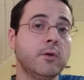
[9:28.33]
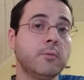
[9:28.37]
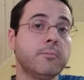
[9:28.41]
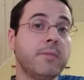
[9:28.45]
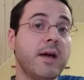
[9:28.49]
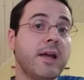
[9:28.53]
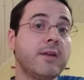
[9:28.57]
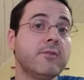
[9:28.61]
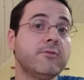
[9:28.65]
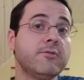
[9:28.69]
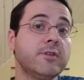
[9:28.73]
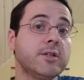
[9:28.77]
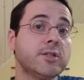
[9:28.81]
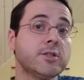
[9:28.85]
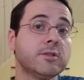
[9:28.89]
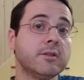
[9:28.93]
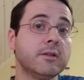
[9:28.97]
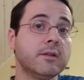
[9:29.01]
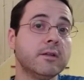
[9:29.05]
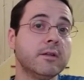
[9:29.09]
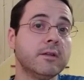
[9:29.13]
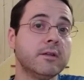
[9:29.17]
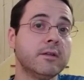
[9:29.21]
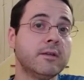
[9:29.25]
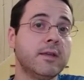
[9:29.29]

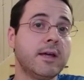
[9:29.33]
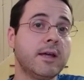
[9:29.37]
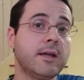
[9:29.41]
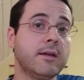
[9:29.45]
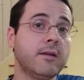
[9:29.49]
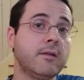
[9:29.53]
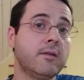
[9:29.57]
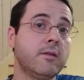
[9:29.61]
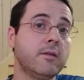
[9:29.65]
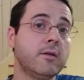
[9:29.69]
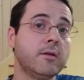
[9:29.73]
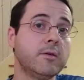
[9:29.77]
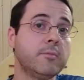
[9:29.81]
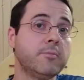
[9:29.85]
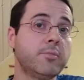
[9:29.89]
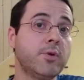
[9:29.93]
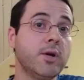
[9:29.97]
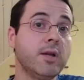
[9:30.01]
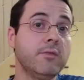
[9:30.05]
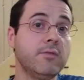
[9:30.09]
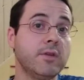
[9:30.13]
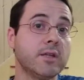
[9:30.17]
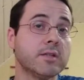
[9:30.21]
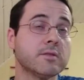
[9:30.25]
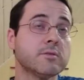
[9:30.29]
beneficial than the
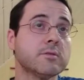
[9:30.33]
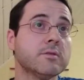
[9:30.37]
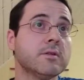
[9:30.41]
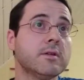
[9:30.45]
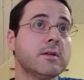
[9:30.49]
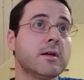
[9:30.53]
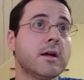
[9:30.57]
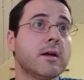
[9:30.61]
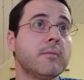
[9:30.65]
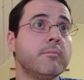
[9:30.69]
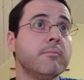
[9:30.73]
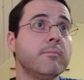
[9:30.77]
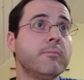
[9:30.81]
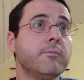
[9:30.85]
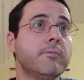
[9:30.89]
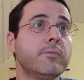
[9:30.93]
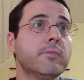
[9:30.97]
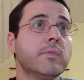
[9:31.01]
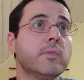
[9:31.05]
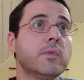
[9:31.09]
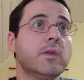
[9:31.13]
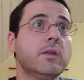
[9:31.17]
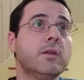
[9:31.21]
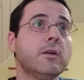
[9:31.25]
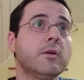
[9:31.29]
previous
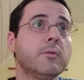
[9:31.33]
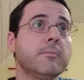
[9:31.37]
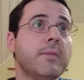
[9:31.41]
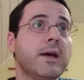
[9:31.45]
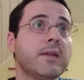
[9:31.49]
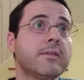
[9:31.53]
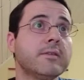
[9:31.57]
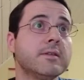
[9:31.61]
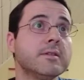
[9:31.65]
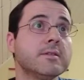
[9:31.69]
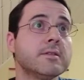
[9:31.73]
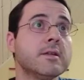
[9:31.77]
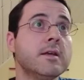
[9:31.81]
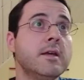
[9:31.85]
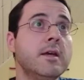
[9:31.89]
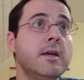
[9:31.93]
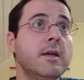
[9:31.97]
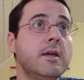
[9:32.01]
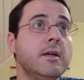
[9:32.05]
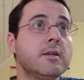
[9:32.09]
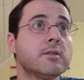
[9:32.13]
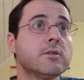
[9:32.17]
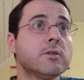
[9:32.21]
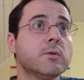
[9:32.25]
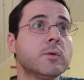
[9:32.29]
methods.
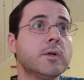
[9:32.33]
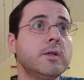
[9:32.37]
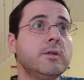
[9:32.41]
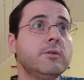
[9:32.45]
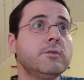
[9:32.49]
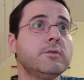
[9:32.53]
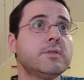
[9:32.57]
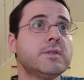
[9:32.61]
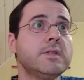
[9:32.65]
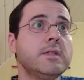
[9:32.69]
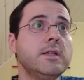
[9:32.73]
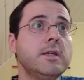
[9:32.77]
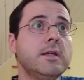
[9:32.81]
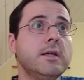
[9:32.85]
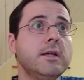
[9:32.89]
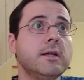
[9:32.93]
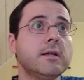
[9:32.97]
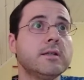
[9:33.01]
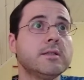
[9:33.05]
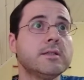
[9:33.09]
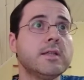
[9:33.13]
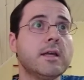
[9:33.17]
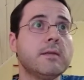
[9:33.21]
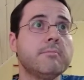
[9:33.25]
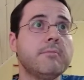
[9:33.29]
So what you see
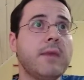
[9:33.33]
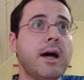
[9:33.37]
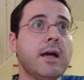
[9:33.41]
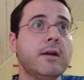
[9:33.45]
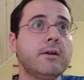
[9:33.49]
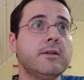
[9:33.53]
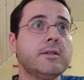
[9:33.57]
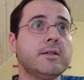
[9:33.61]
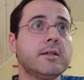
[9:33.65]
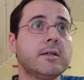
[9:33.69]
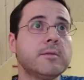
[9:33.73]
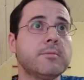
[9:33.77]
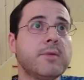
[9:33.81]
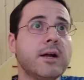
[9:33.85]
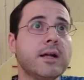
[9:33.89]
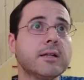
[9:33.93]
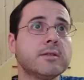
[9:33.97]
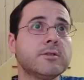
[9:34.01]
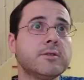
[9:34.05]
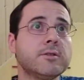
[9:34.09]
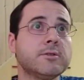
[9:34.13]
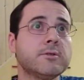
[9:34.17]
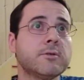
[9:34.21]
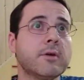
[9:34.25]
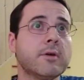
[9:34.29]
here is that modern dairy
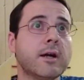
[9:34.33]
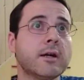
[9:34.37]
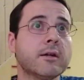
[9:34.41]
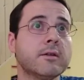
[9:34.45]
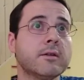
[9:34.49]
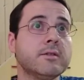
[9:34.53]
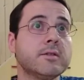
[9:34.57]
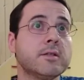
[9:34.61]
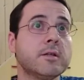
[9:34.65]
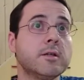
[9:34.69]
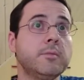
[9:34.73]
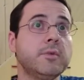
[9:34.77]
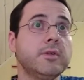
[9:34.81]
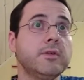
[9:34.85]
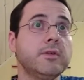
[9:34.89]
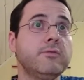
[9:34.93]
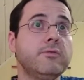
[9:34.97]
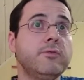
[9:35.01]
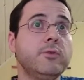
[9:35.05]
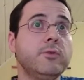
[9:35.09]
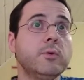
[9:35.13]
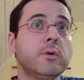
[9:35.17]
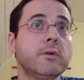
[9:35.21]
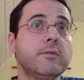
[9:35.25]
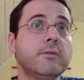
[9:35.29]
practices require considerably
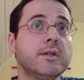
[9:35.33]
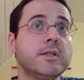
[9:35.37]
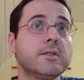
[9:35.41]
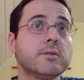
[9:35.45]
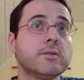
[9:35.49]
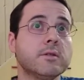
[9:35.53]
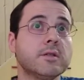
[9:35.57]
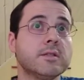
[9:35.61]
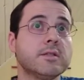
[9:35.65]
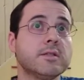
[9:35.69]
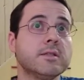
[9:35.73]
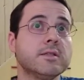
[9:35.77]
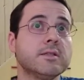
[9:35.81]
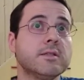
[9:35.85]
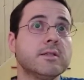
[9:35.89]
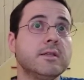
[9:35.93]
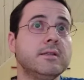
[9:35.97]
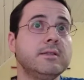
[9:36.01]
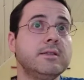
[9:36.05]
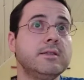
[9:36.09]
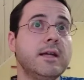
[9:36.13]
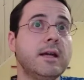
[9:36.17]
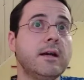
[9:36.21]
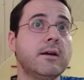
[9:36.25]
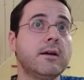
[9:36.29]
fewer resources
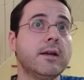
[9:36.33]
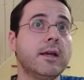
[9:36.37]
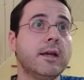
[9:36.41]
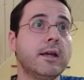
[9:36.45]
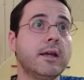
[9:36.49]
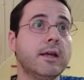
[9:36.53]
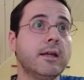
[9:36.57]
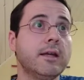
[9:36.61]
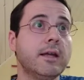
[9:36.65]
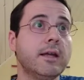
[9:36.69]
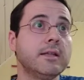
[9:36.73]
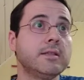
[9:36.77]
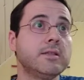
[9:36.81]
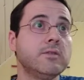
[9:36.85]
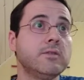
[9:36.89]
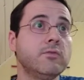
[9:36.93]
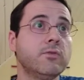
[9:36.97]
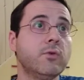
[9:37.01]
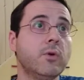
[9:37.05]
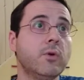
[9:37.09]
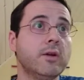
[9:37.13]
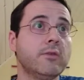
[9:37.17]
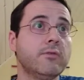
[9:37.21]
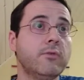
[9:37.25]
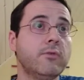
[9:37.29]
than dairying in
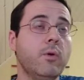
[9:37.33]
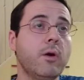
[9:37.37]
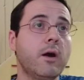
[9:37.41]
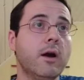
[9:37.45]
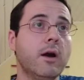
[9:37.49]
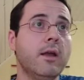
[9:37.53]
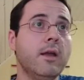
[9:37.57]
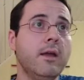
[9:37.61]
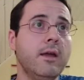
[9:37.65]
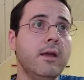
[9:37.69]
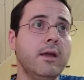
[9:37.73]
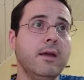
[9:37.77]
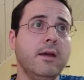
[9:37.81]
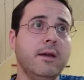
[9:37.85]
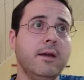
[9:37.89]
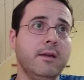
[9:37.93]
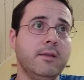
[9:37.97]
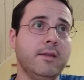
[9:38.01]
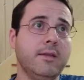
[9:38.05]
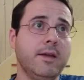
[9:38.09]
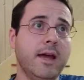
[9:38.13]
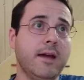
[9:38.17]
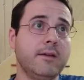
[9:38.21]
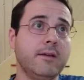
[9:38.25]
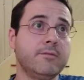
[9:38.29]
1944.
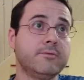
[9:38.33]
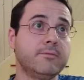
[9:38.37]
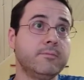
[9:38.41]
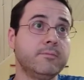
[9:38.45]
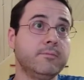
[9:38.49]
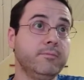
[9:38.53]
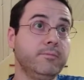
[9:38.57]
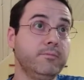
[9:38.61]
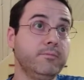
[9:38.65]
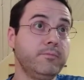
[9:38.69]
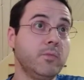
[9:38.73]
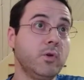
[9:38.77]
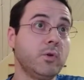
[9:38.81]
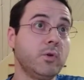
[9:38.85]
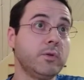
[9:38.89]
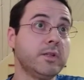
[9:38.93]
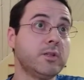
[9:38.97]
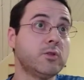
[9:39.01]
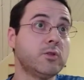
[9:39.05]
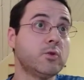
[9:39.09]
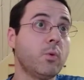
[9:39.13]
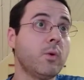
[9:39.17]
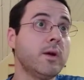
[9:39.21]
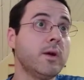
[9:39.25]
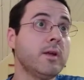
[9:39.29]
They have only
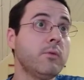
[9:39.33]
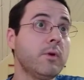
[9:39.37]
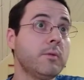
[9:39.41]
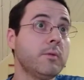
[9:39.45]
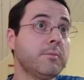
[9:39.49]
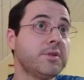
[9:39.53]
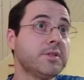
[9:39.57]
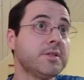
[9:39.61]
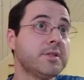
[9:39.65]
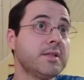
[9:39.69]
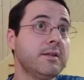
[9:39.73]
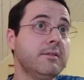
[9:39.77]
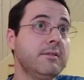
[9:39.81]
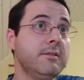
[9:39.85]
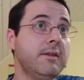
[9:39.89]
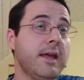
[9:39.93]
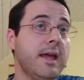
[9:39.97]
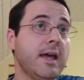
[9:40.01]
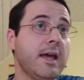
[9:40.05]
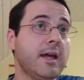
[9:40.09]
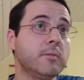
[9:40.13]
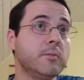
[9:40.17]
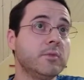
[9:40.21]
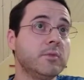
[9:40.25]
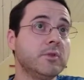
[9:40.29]
21% of the
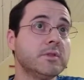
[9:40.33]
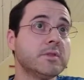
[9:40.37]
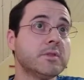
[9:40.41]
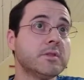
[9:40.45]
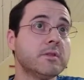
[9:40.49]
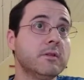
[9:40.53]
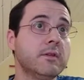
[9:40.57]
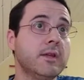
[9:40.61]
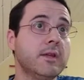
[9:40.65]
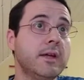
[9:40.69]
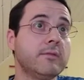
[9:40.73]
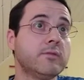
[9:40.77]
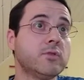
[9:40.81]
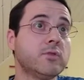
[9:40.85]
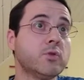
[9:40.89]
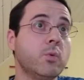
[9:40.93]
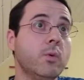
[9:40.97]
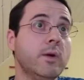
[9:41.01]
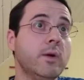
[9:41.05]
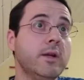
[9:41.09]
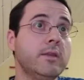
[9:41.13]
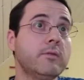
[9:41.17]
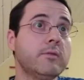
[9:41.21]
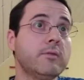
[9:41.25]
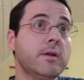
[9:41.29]
animals, they have
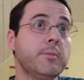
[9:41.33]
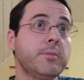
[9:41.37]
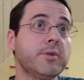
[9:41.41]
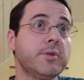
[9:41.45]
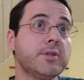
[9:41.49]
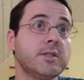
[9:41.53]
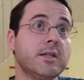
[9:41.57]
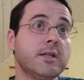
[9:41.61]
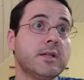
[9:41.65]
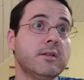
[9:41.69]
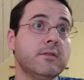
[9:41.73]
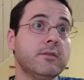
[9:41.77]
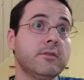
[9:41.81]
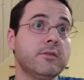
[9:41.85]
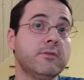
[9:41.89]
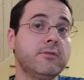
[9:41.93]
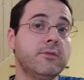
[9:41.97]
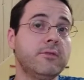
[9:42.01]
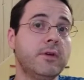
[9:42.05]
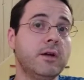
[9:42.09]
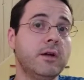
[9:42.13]
23% of the